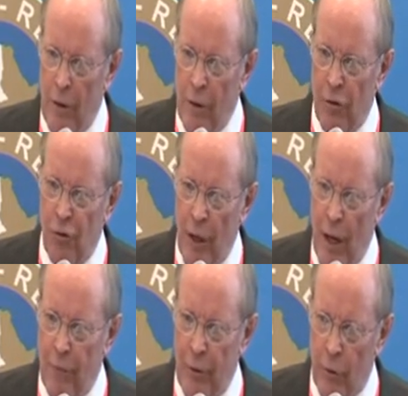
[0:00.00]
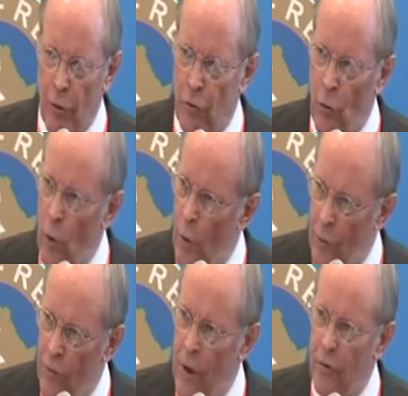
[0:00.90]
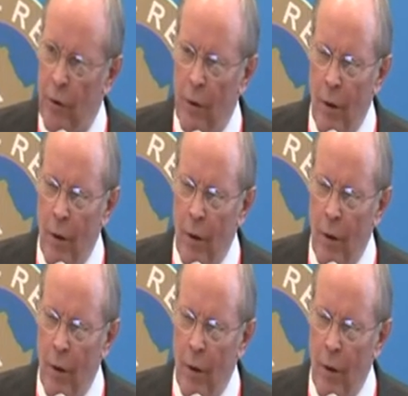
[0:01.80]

addition to having your control of well section,